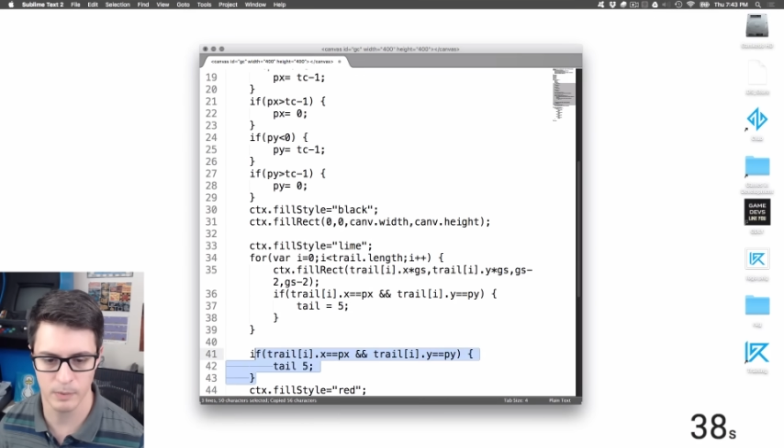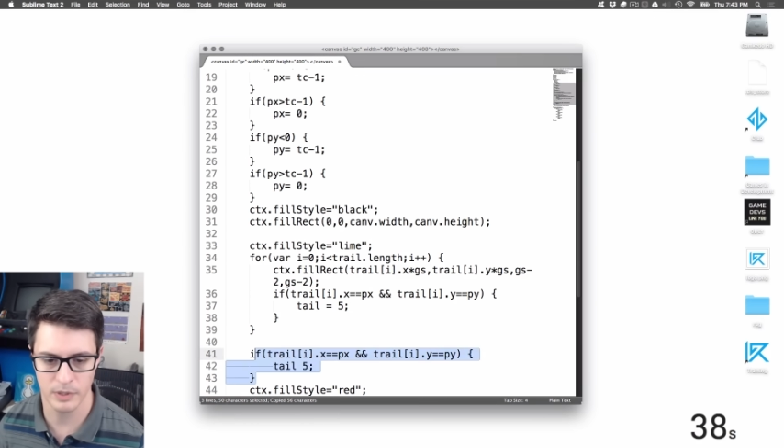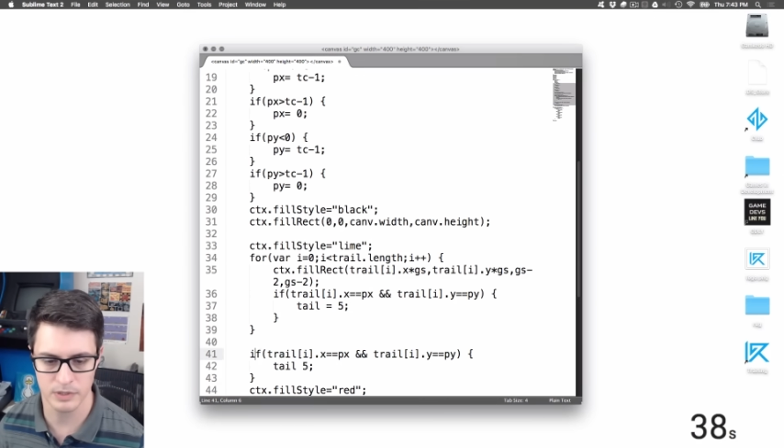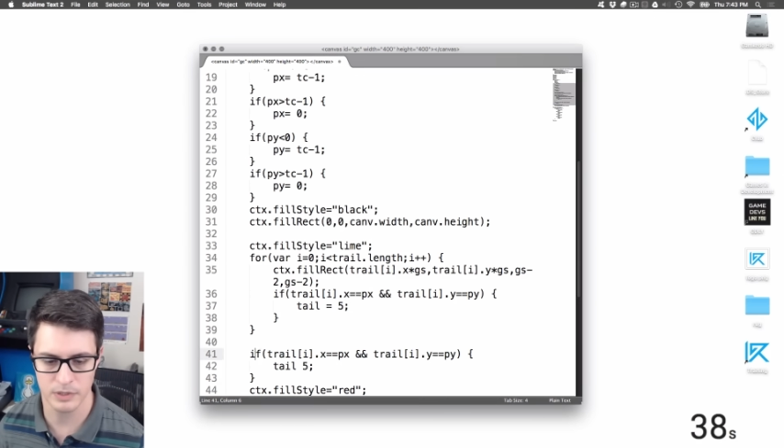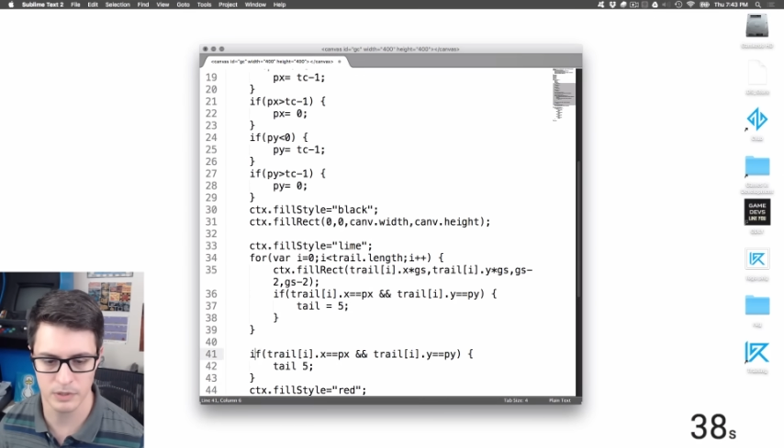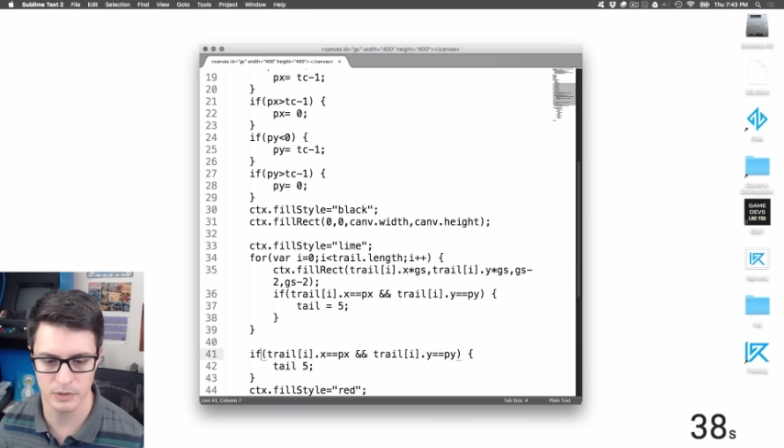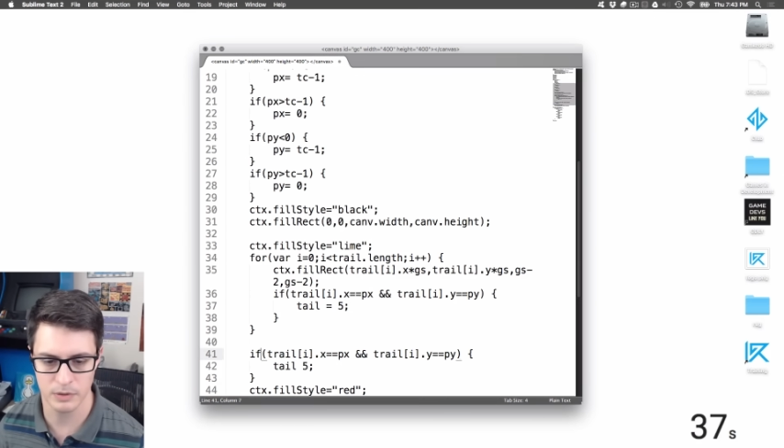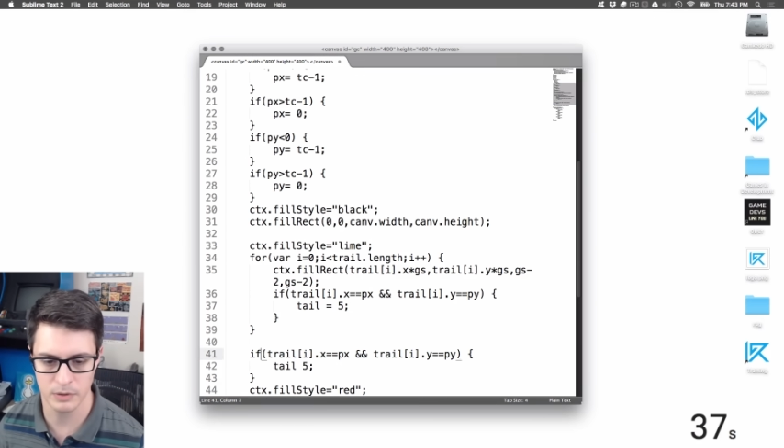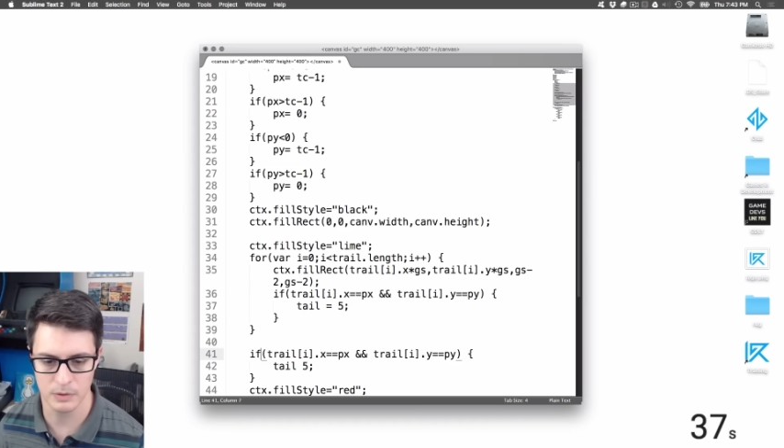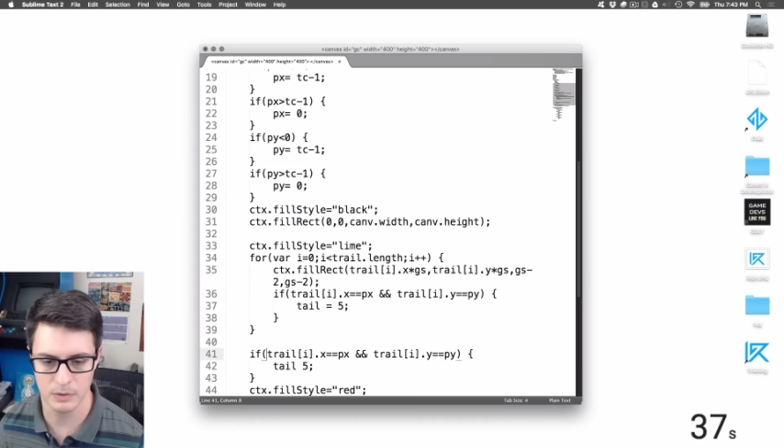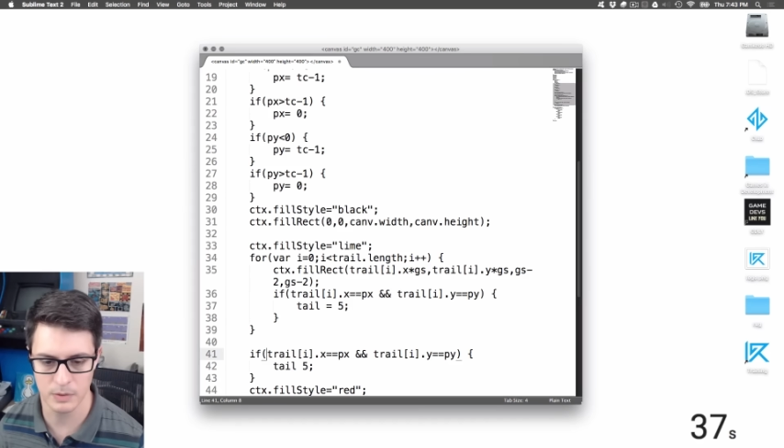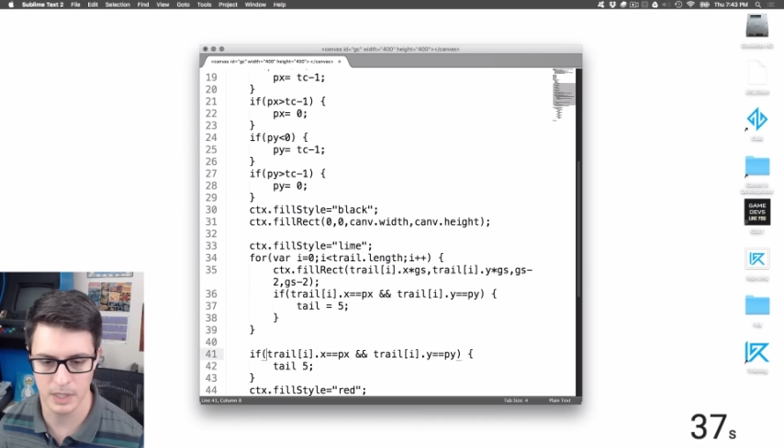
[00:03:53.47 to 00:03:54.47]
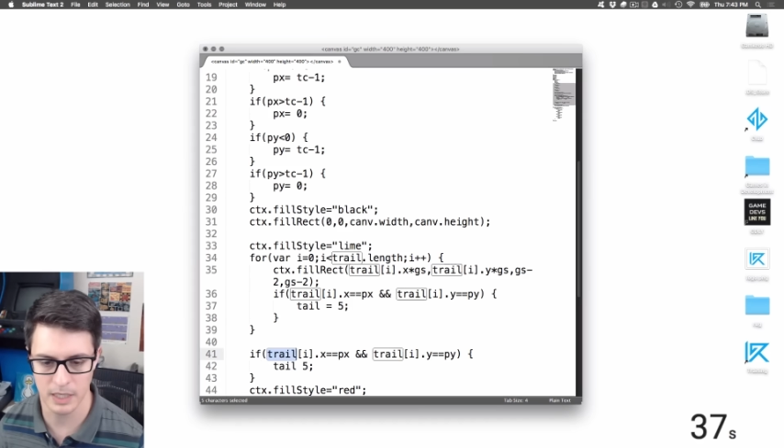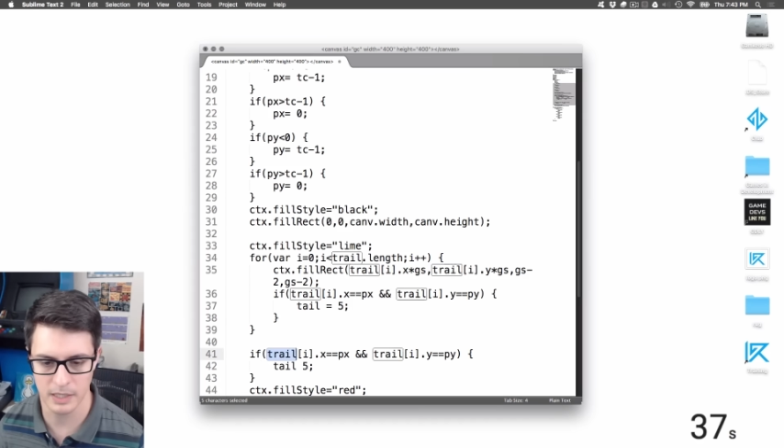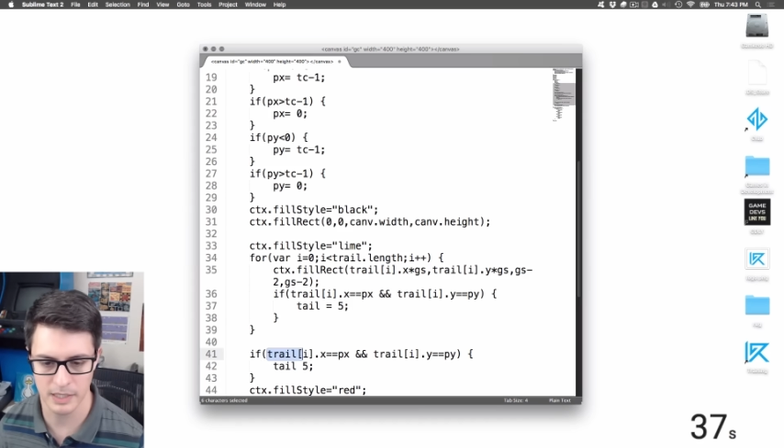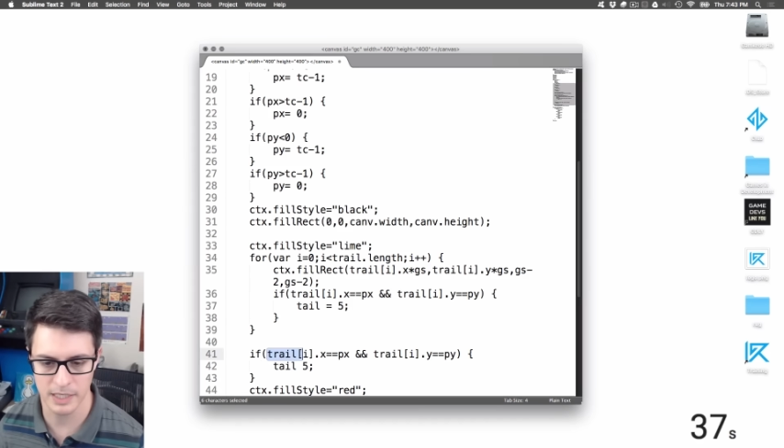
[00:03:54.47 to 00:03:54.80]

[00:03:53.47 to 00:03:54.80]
want to uh,